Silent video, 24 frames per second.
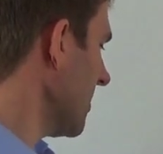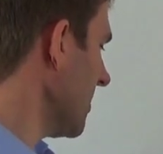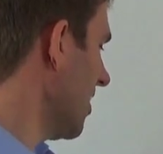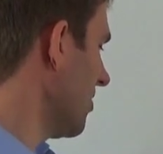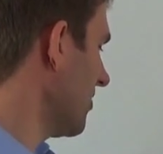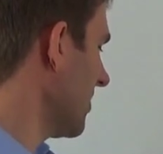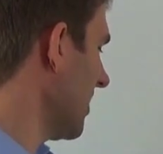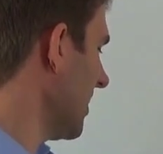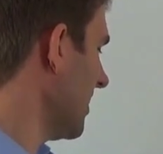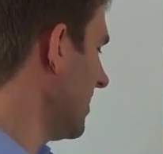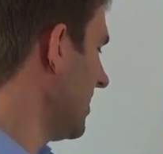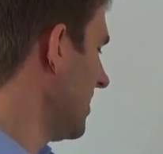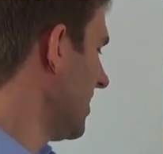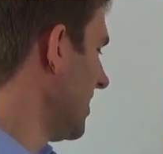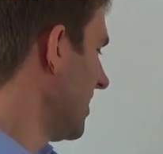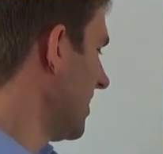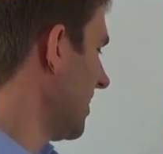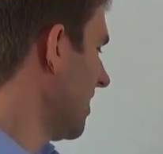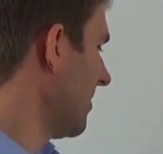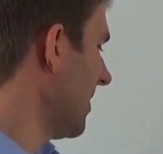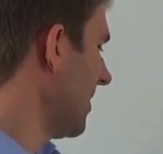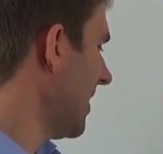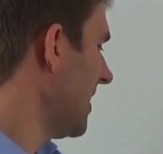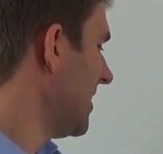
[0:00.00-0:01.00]
Okay,
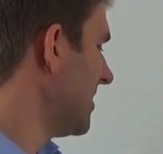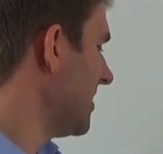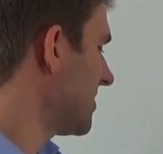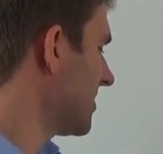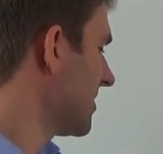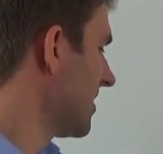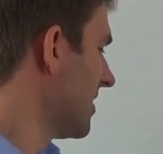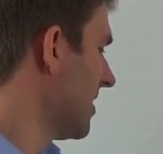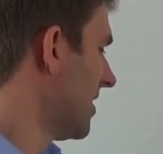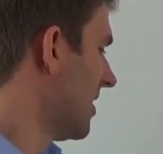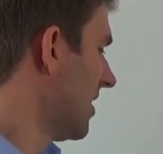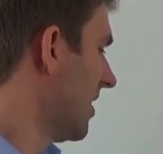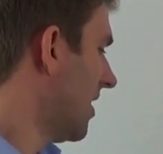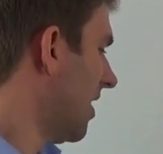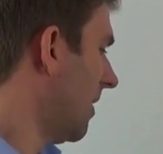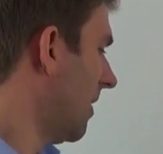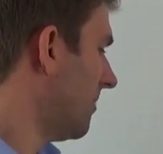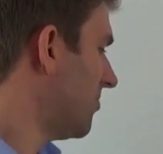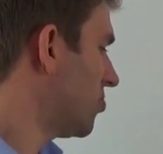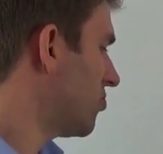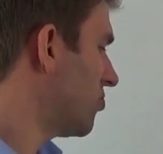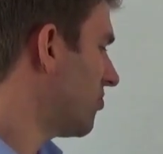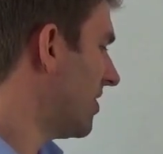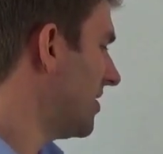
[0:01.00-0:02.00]
number eight,
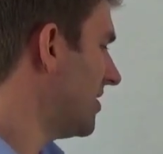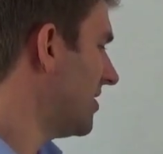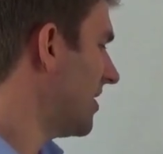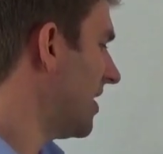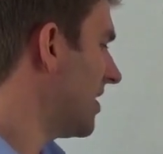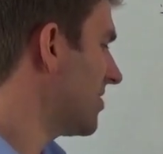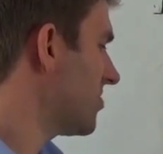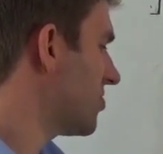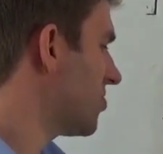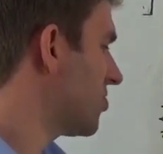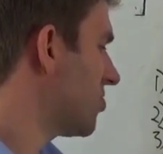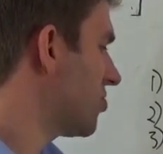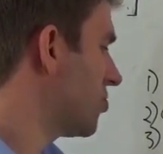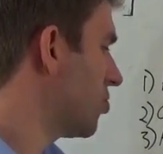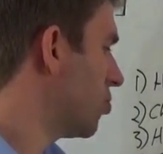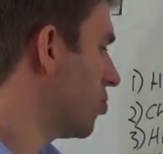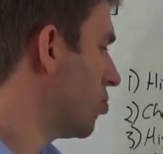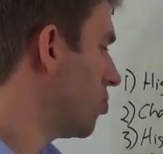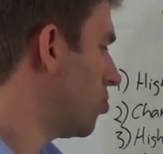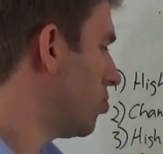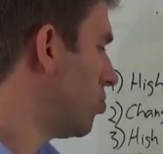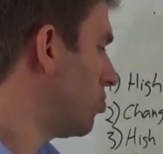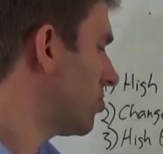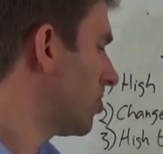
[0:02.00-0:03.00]
uptrend has
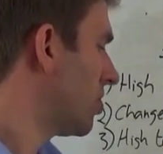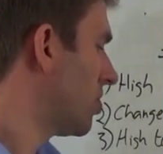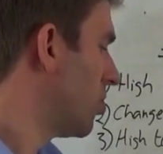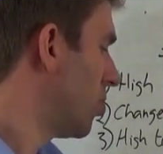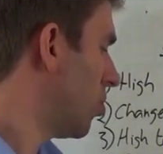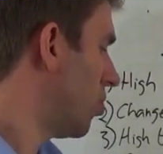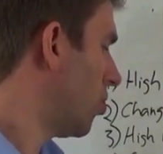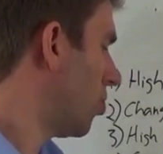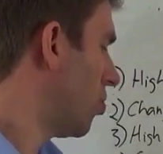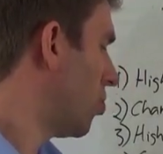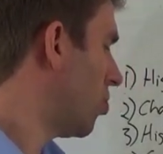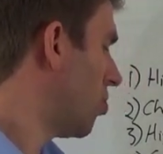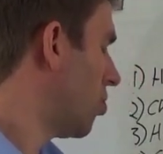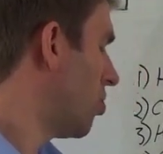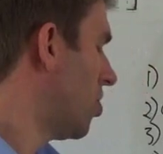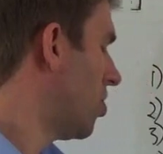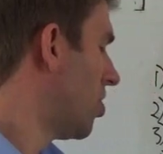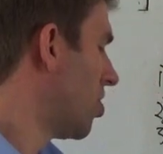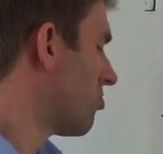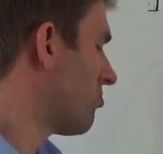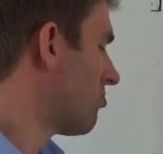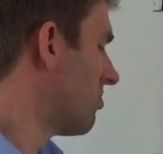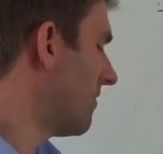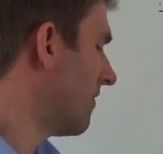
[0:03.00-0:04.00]
stalled or
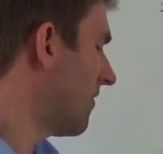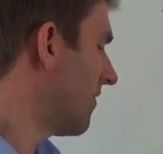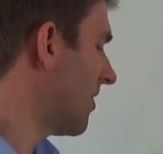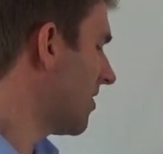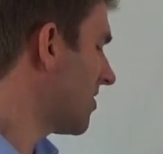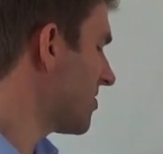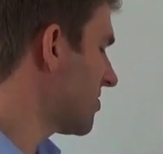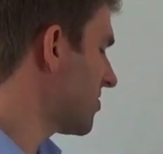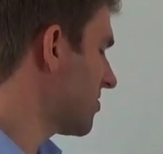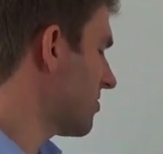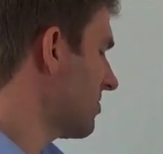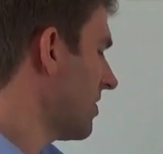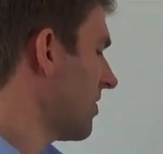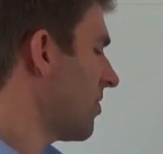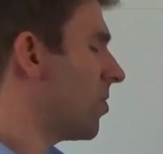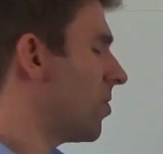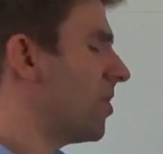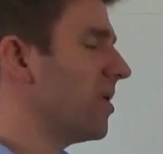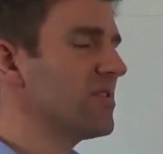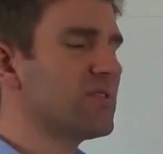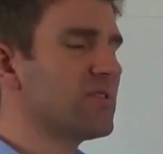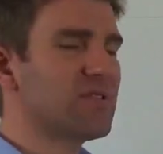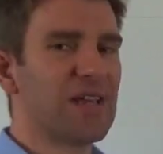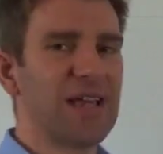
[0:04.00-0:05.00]
reversed. So in other
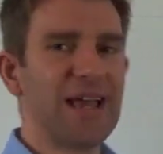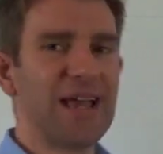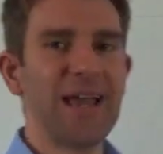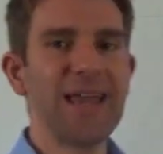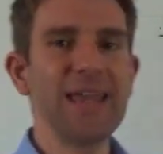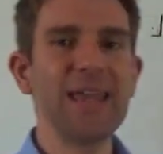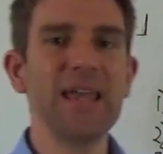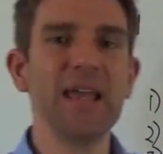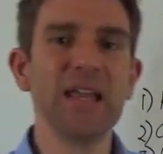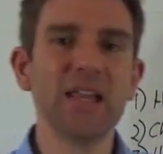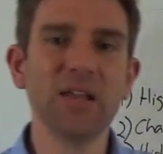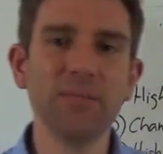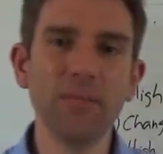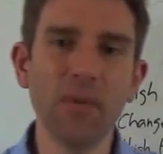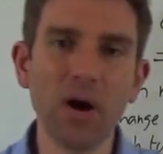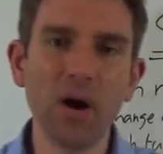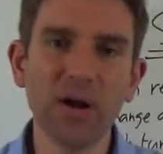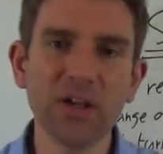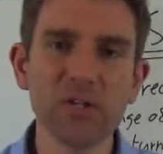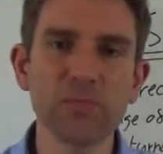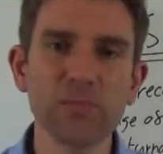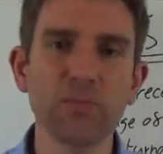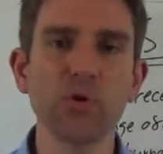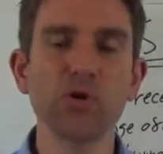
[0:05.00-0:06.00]
words, hey, the
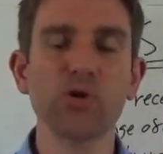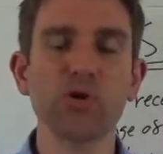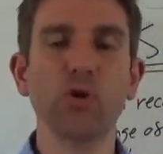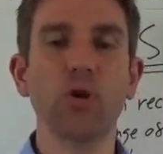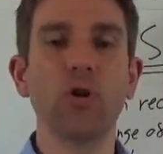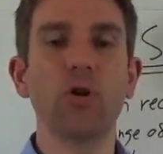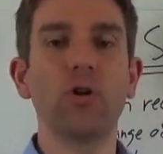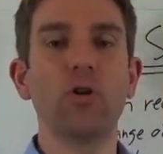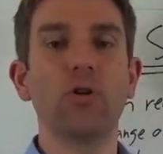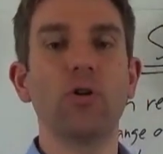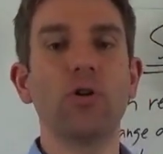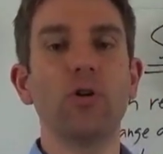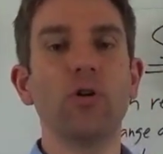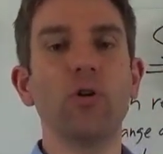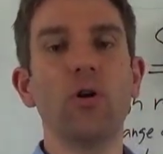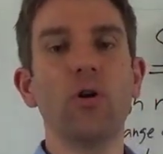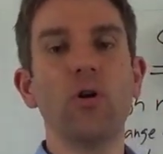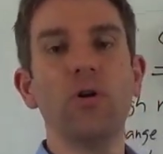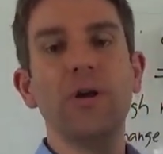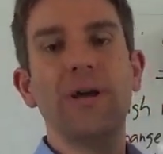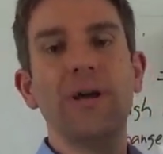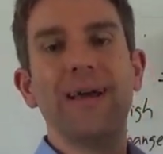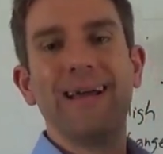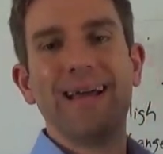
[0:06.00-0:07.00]
market's pushed on and on and
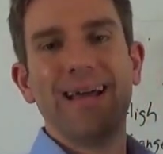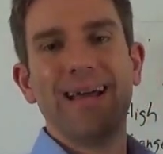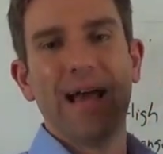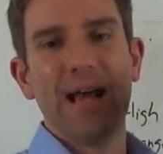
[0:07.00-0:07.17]
on.